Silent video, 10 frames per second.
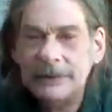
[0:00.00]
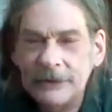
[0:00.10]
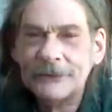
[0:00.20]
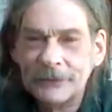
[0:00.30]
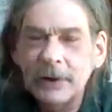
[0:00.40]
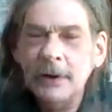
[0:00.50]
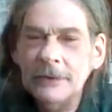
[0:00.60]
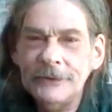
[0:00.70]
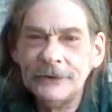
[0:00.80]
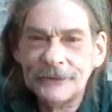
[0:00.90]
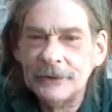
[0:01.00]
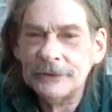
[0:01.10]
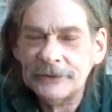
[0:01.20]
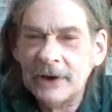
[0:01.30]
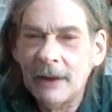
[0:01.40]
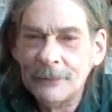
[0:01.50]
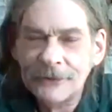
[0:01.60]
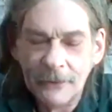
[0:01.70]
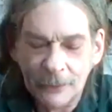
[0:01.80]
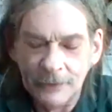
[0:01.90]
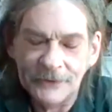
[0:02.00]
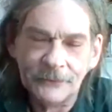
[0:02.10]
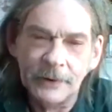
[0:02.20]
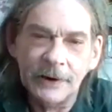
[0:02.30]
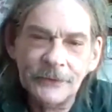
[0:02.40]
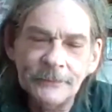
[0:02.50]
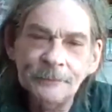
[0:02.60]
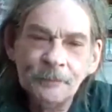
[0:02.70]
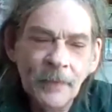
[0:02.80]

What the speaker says: just the top three strings.